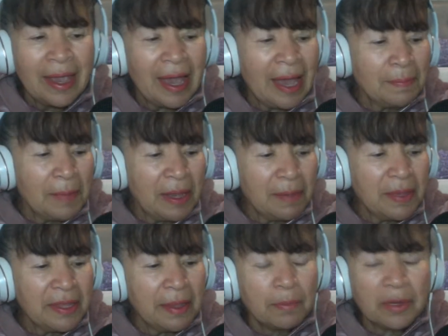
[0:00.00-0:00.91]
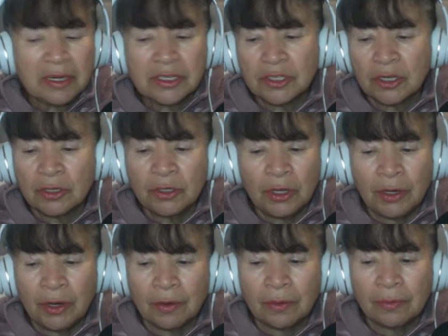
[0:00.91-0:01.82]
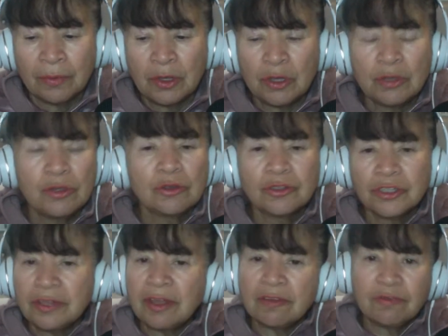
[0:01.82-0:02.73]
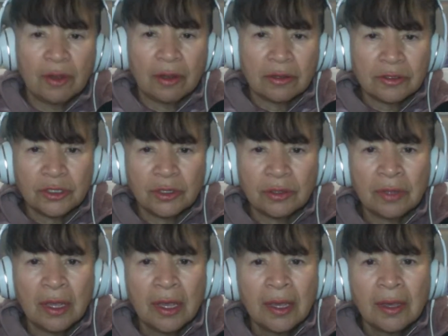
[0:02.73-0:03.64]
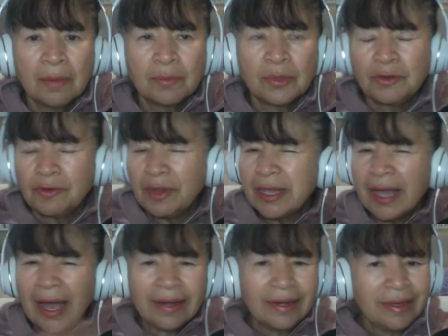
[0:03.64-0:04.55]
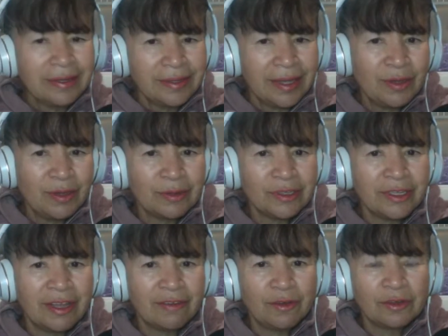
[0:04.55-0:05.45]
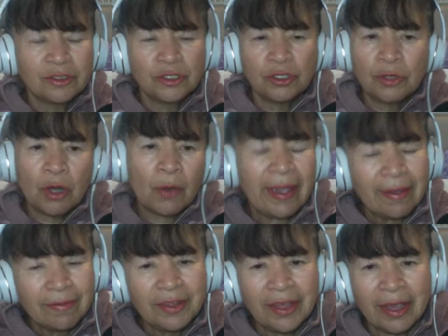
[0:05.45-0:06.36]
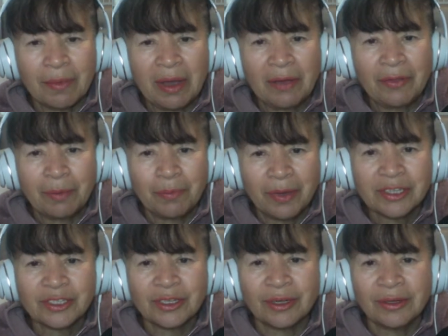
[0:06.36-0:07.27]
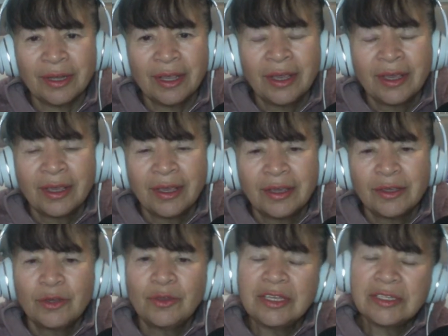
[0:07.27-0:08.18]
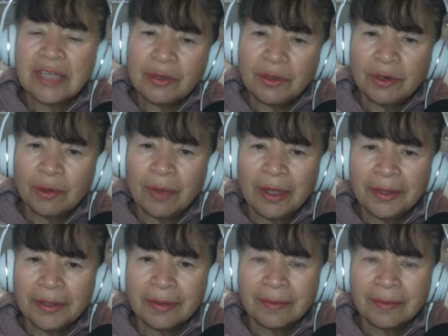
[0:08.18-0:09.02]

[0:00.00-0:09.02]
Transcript: And maybe the person, you see the flaws, but regardless that you see the flaws, you know everything about that person, you decide, you know what?